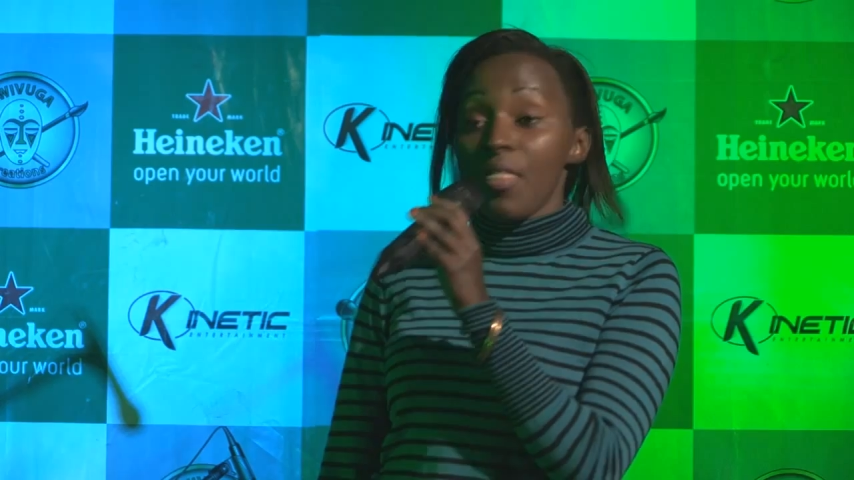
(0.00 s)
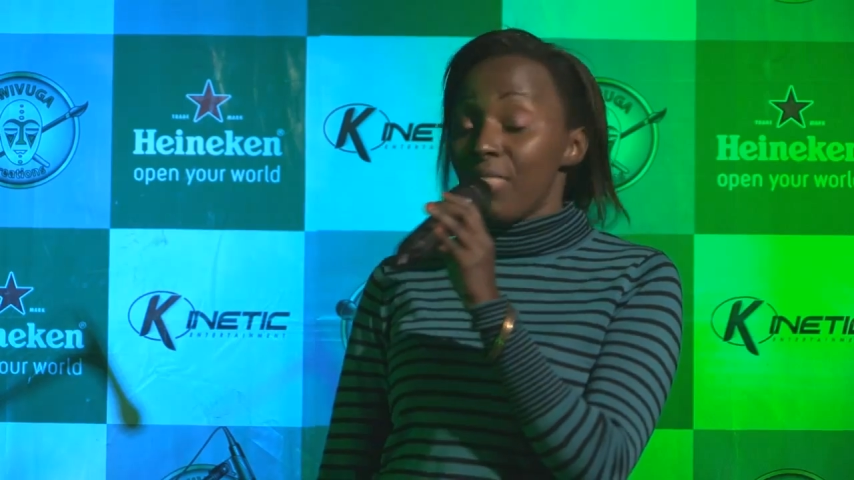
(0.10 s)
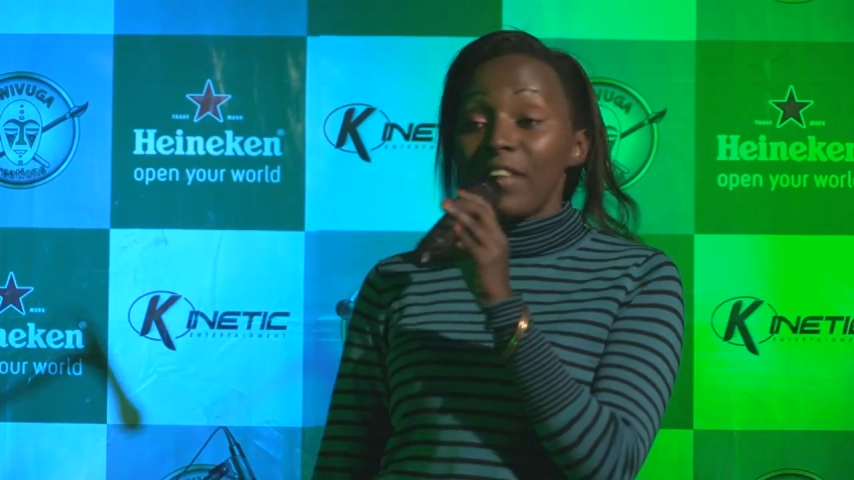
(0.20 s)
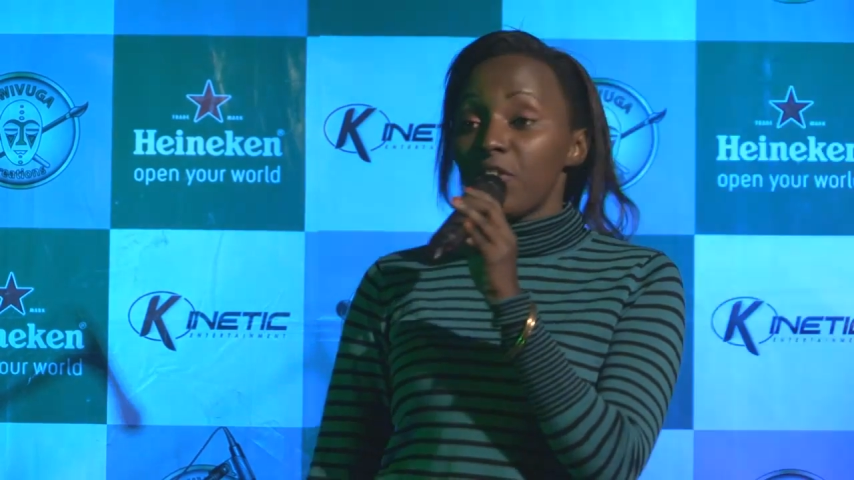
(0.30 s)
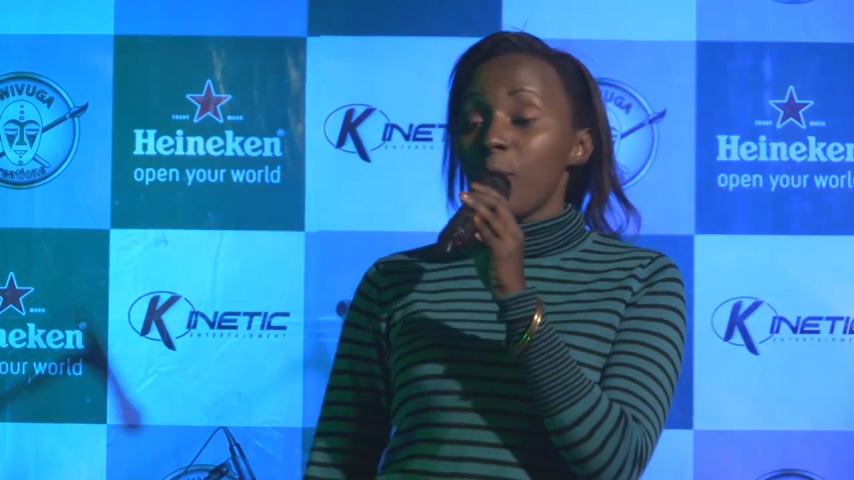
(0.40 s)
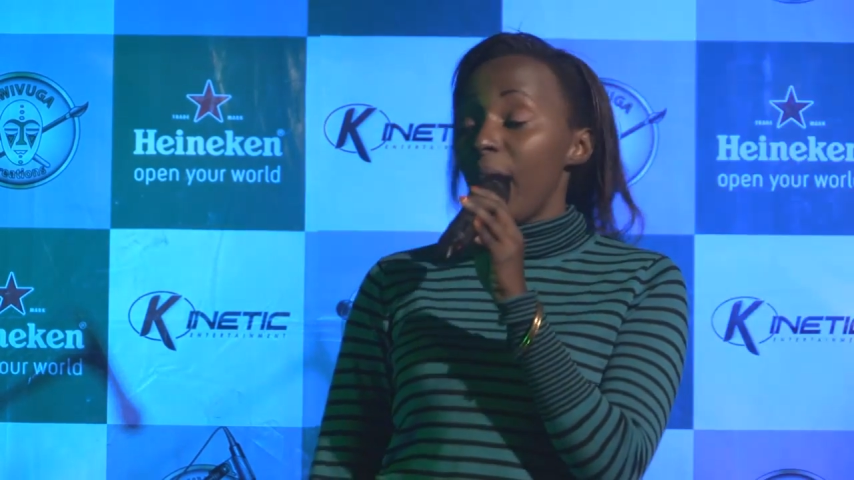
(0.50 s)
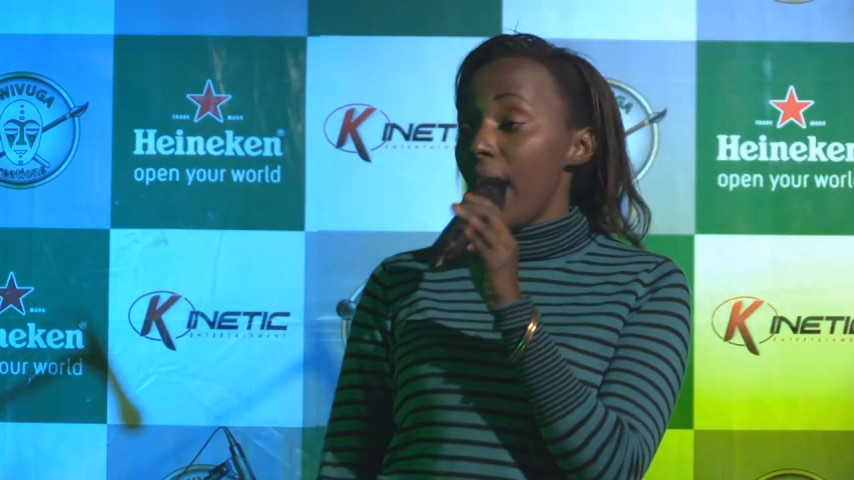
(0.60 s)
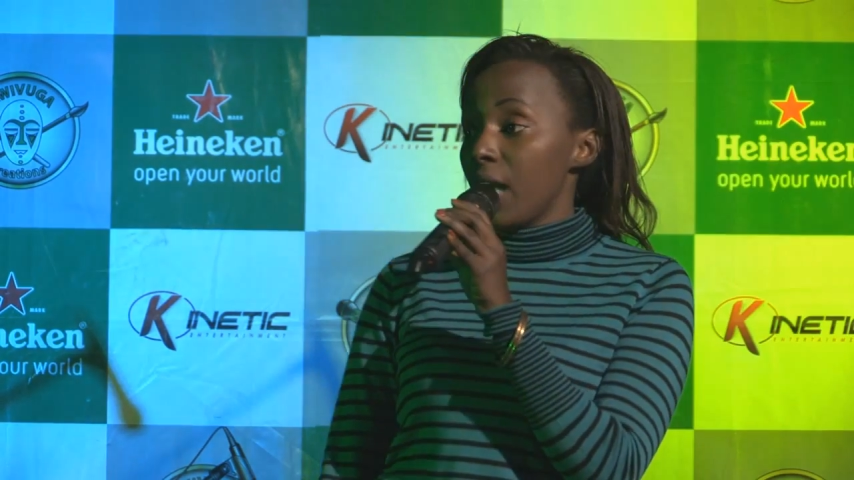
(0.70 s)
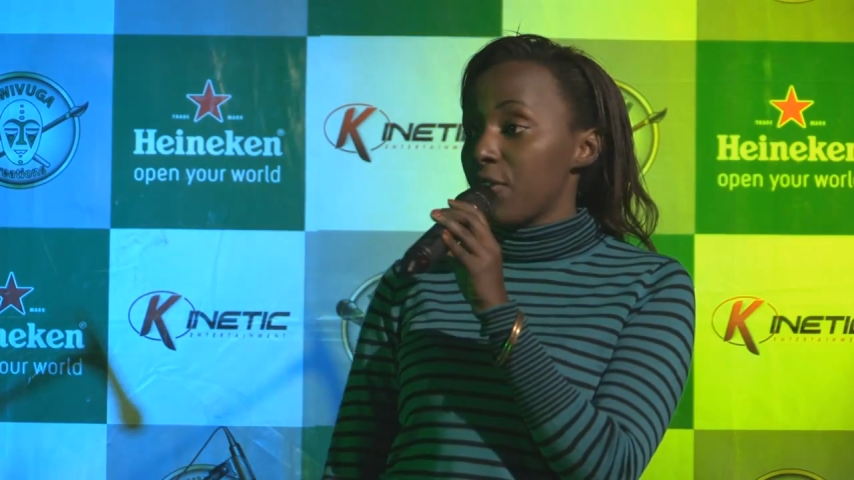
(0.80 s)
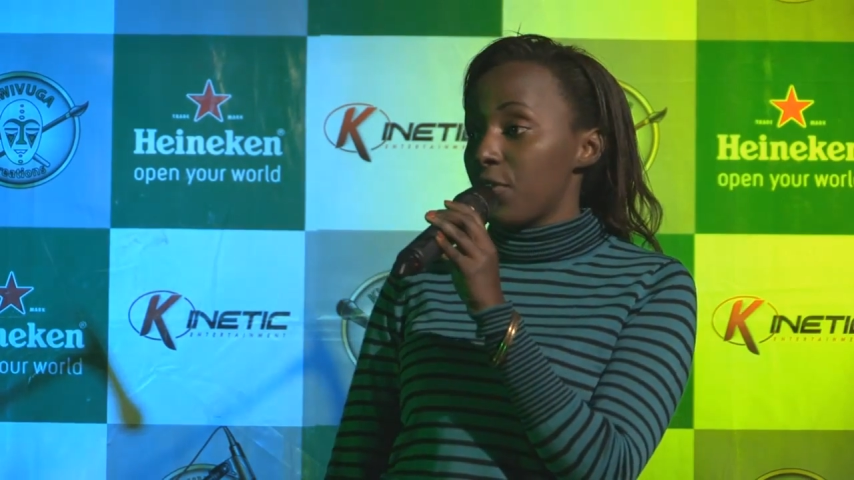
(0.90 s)
That's my
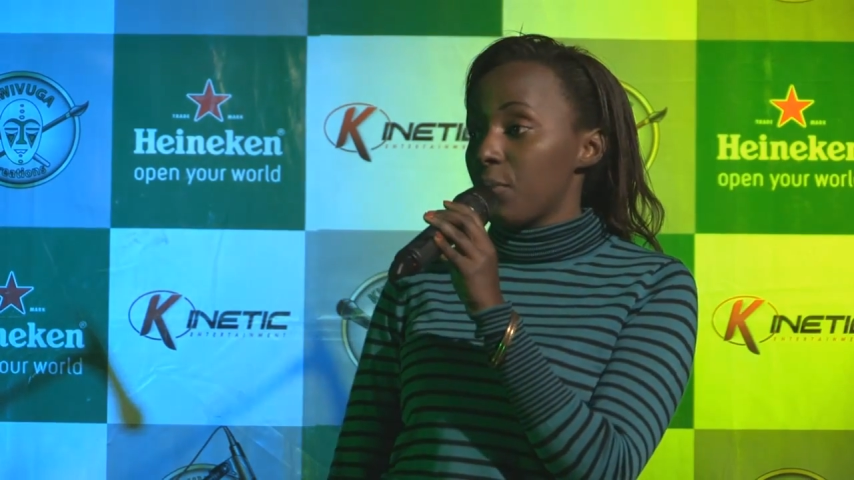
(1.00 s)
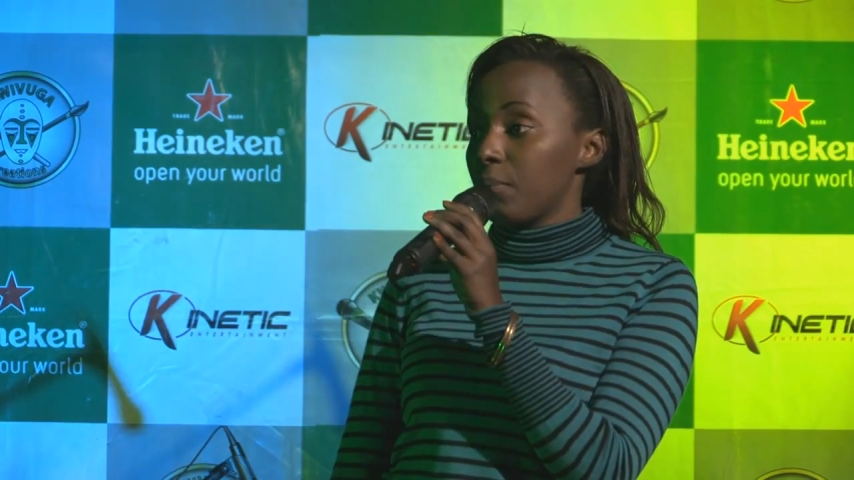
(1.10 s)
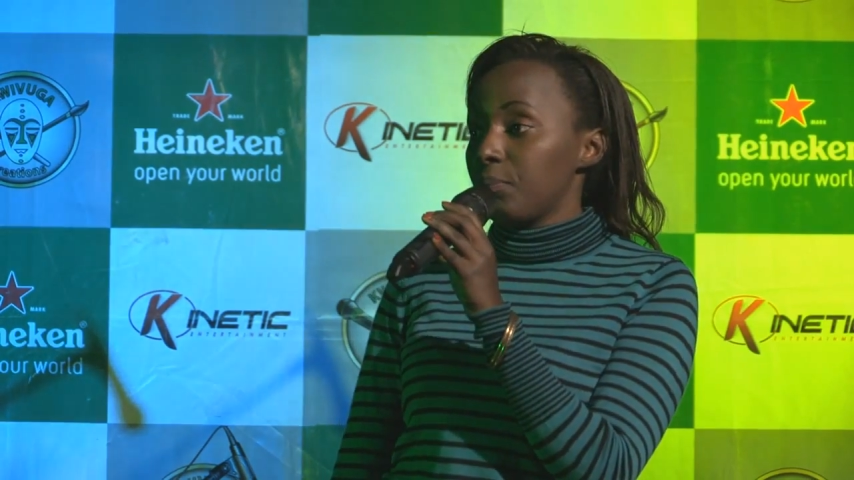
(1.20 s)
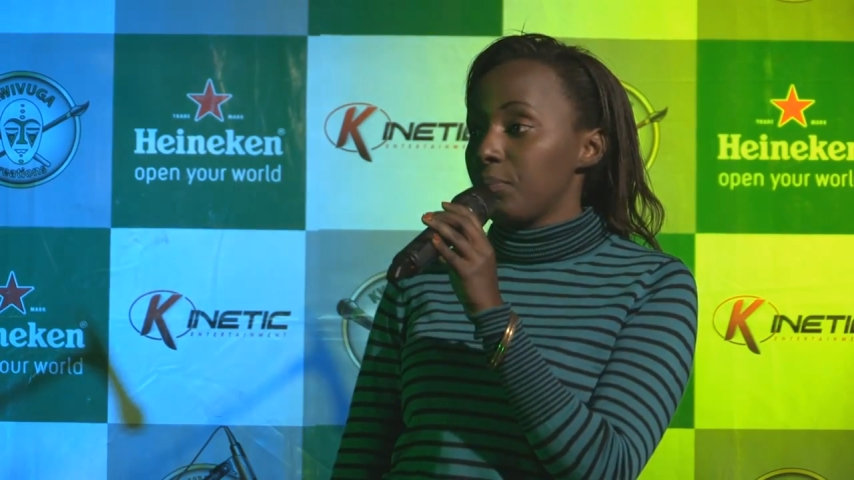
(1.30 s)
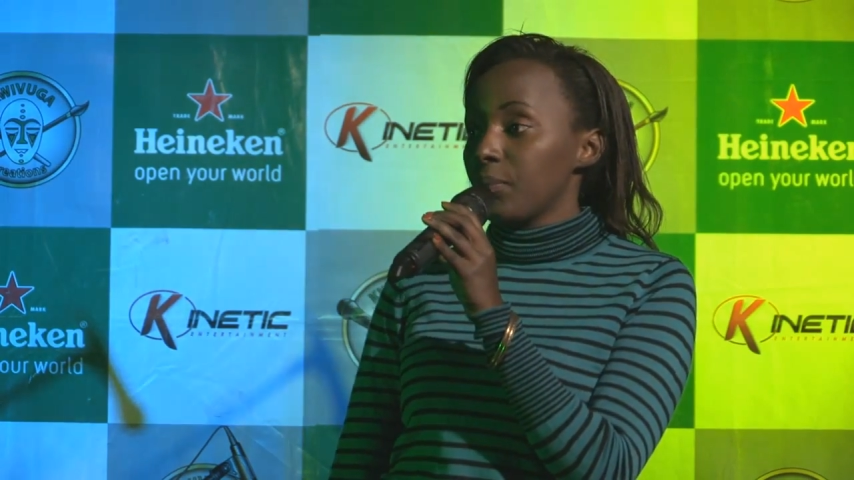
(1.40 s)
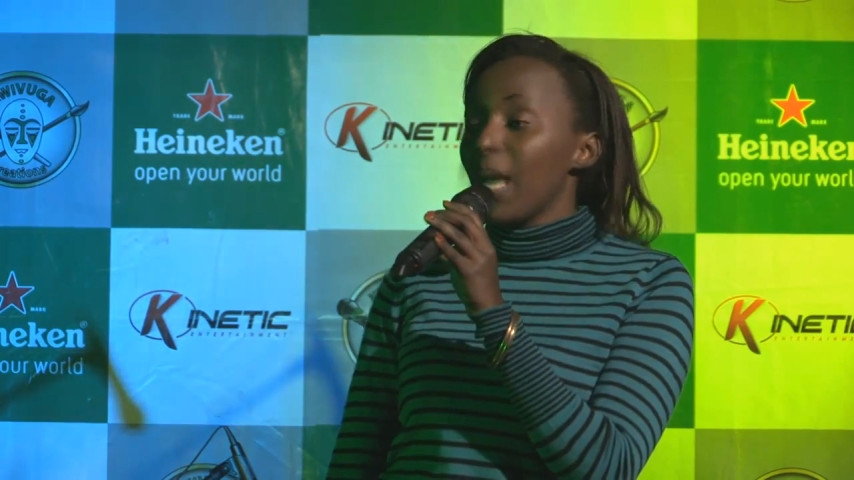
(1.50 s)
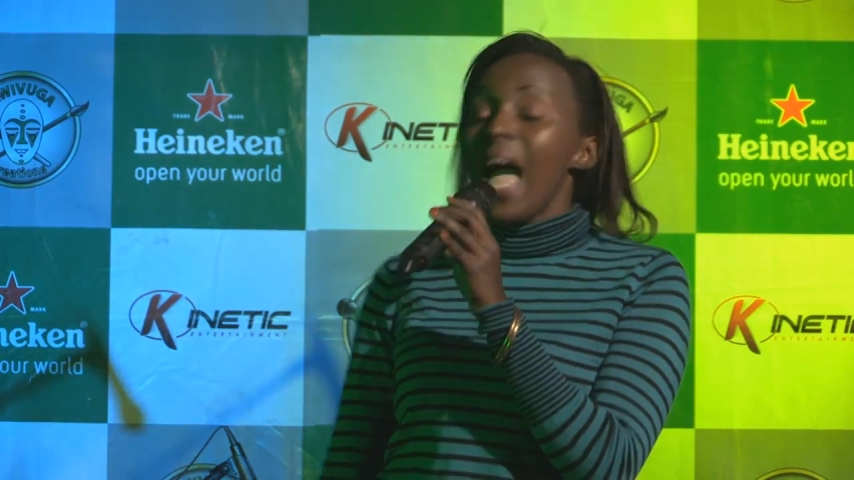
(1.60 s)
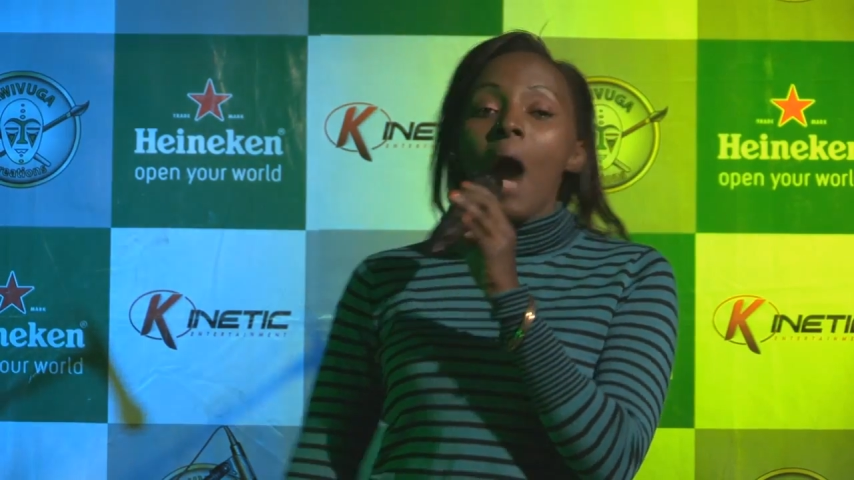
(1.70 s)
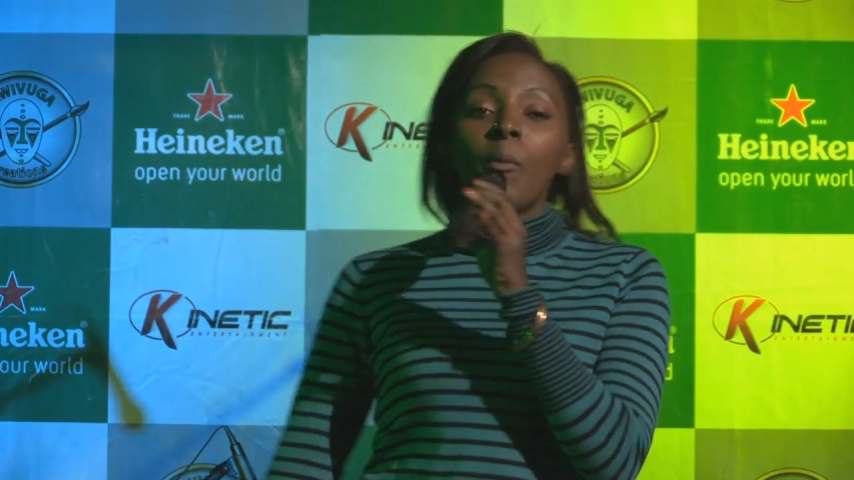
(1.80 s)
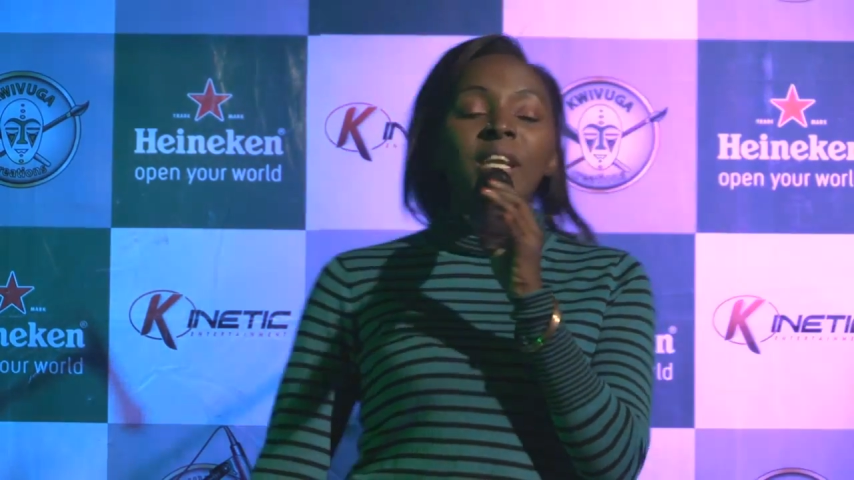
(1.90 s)
ex.
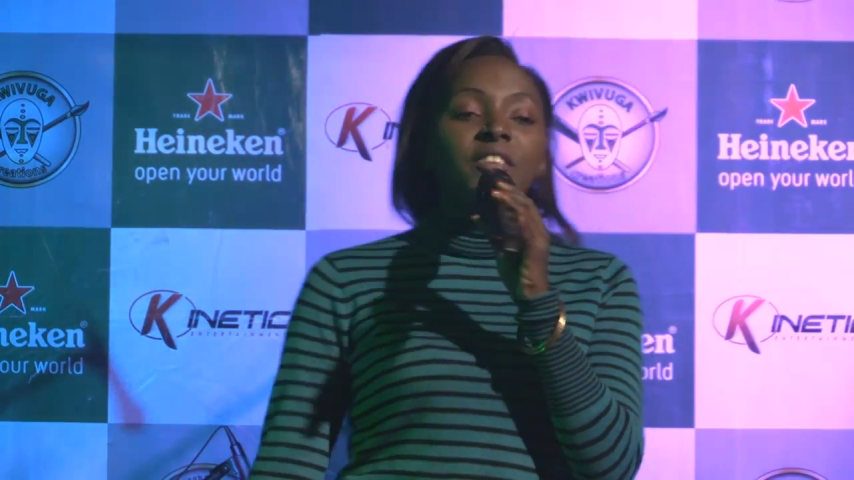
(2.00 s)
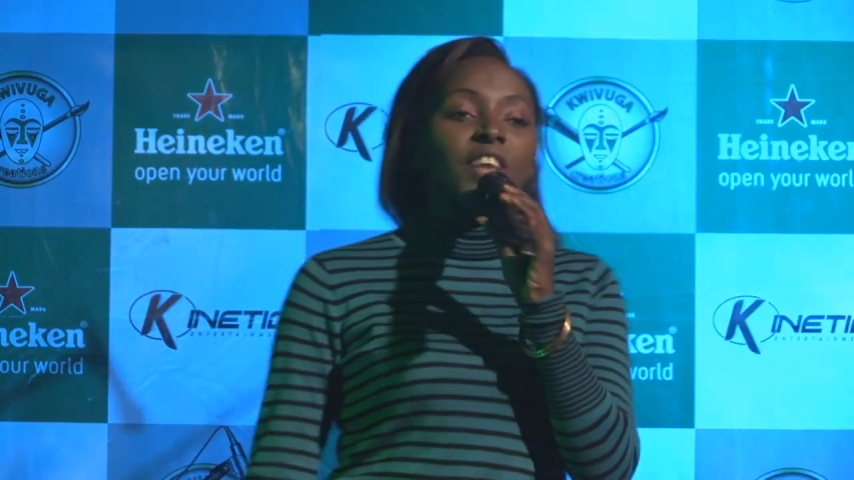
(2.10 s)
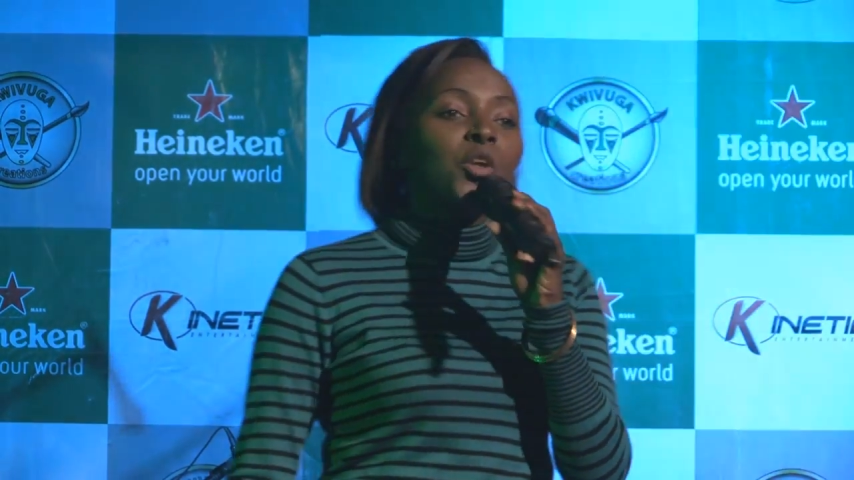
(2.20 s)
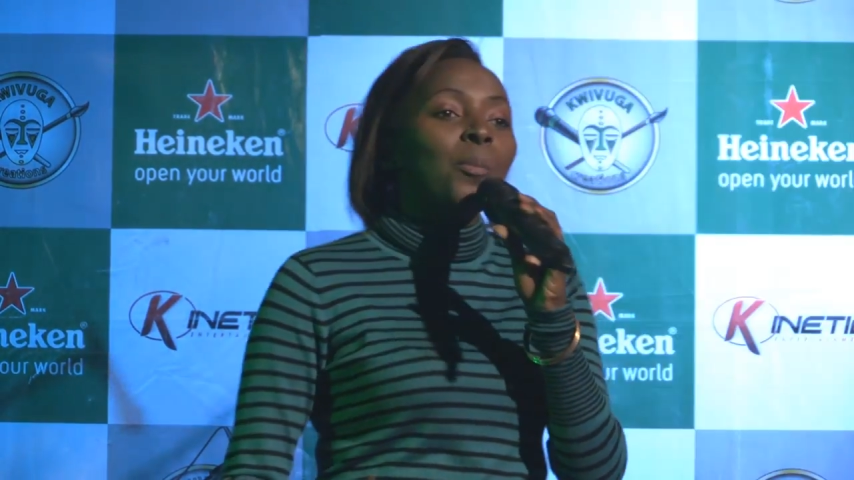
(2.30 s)
I want to tell